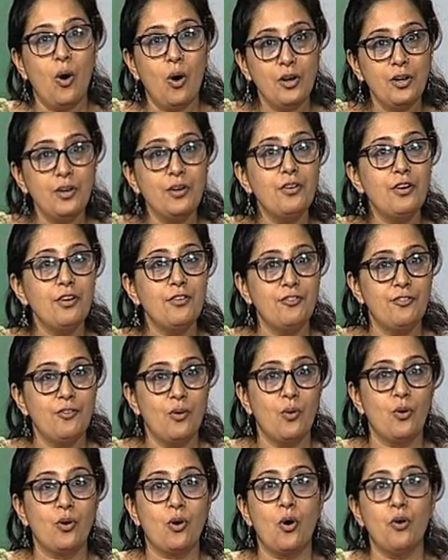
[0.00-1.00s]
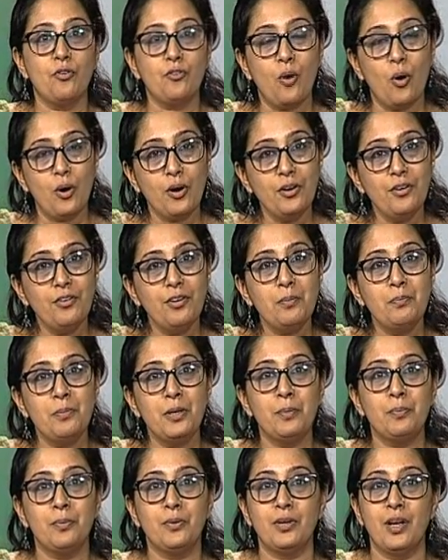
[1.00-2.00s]
ordinary folk, of ordinary
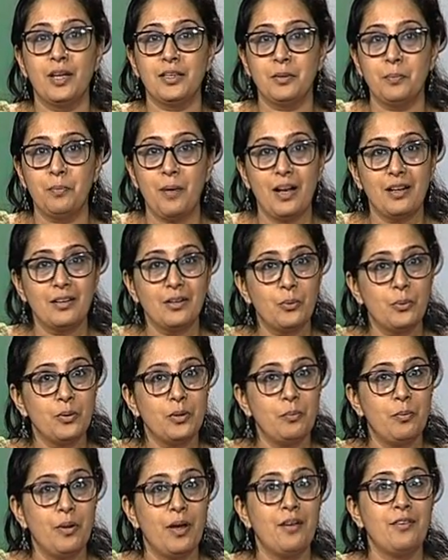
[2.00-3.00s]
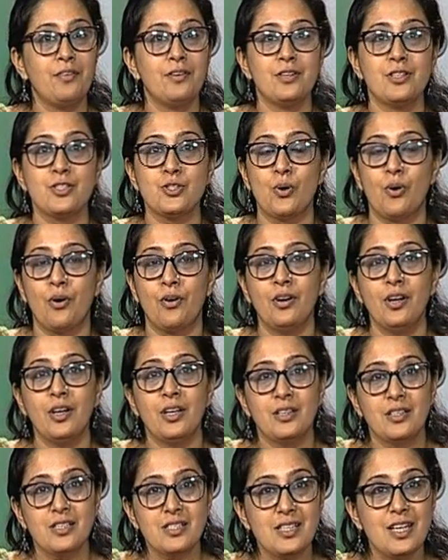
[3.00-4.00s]
people like the palanquin bearers or
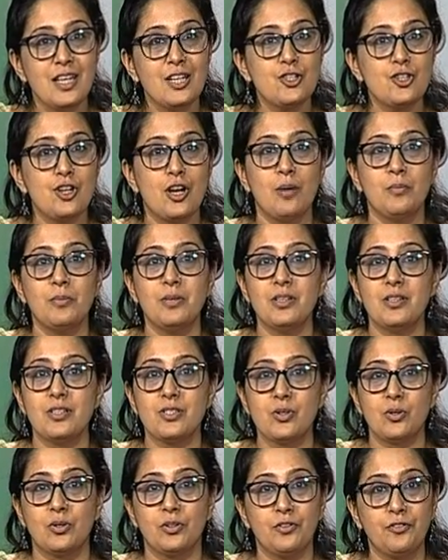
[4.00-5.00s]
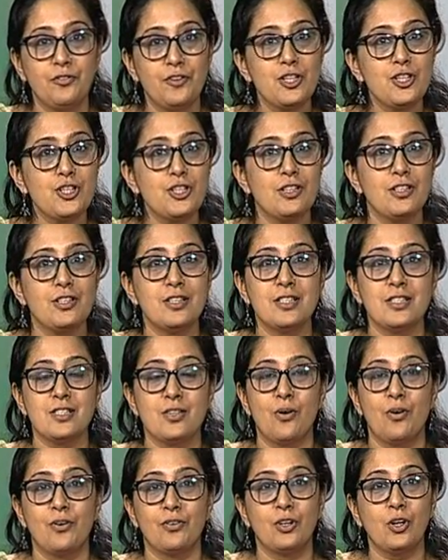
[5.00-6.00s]
the snake charmers or the
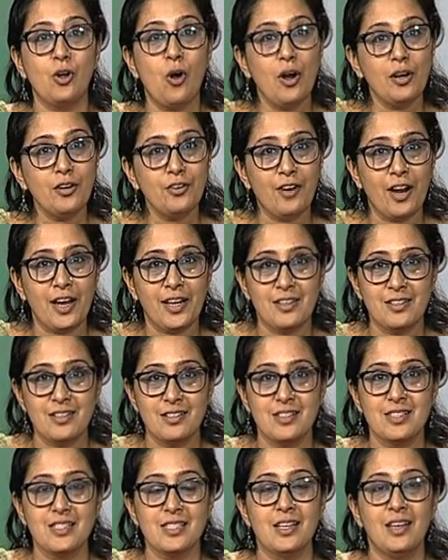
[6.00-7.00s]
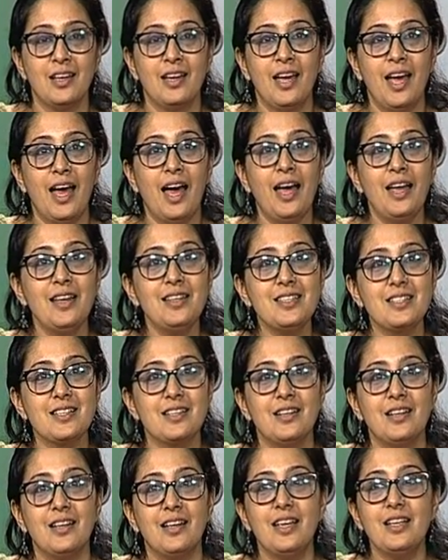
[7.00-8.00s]
fishers or the corn grinders.
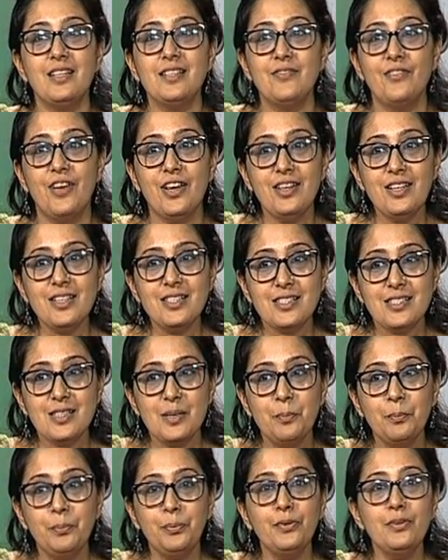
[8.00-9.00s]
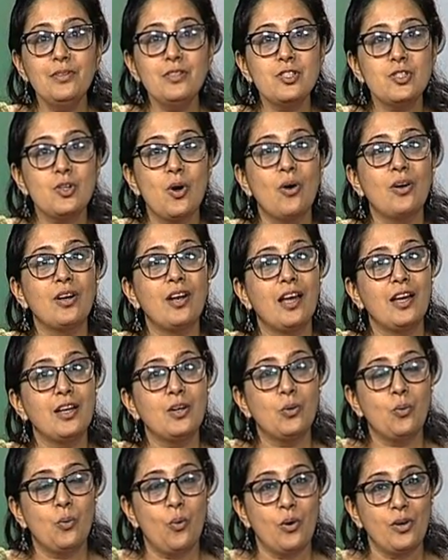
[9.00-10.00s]
And in very simple
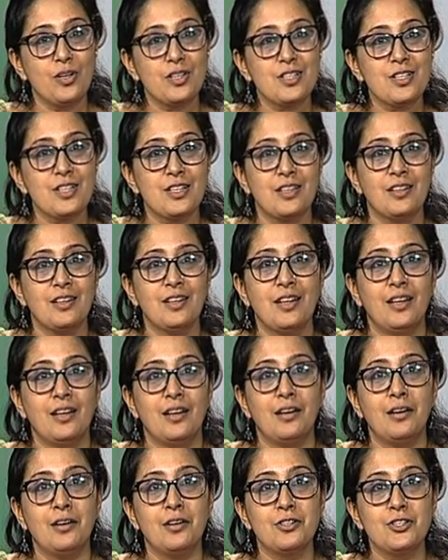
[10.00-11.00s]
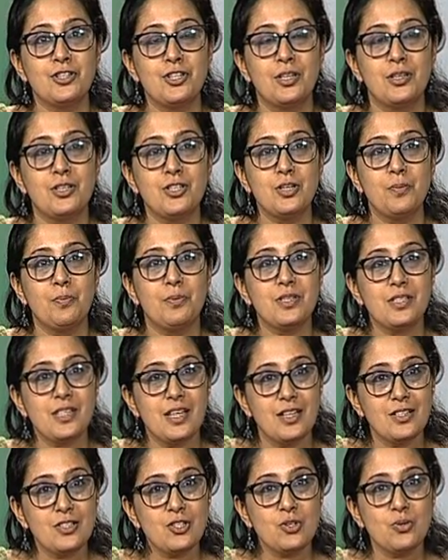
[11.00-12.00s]
song-like quality, uh, she, she
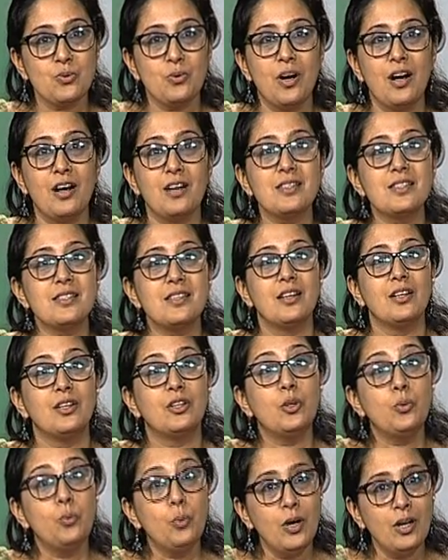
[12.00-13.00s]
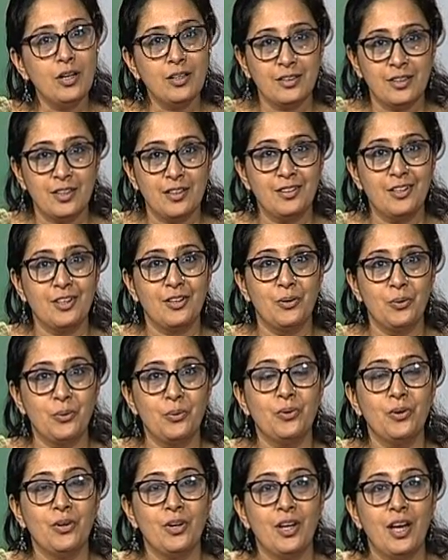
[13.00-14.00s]
presents to us the work that they
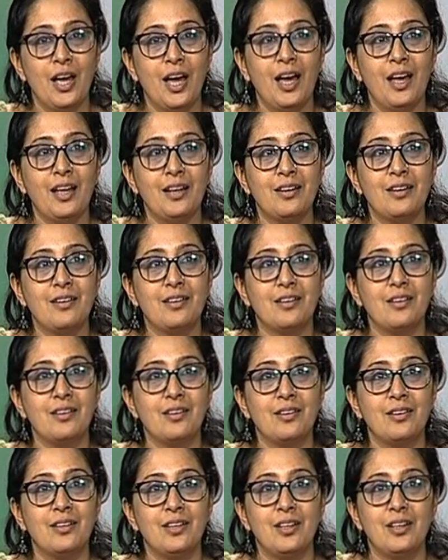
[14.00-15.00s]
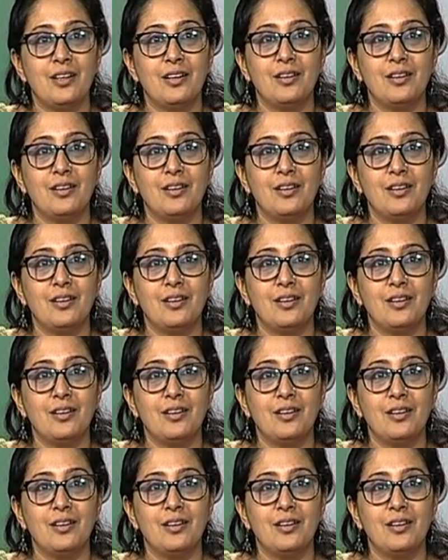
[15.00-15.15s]
do. And uh,